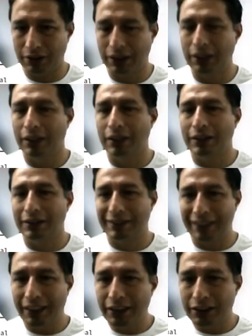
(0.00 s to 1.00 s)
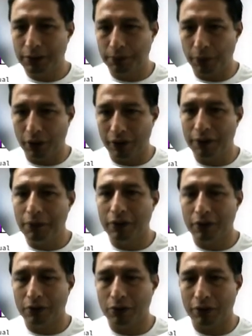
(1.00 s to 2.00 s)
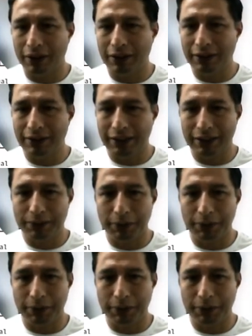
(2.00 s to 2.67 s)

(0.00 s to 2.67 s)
6.26%.